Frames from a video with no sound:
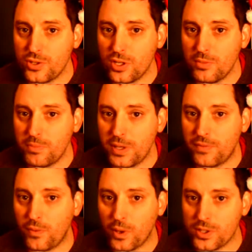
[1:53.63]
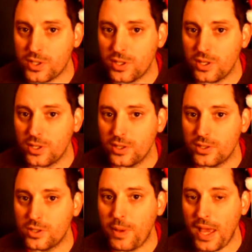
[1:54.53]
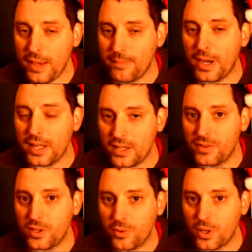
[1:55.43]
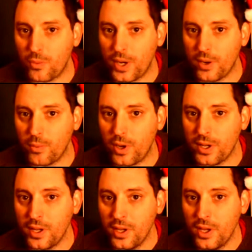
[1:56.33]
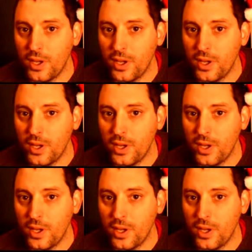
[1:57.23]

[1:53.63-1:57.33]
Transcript: You shouldn't be forced to pay money if you don't want to wear one,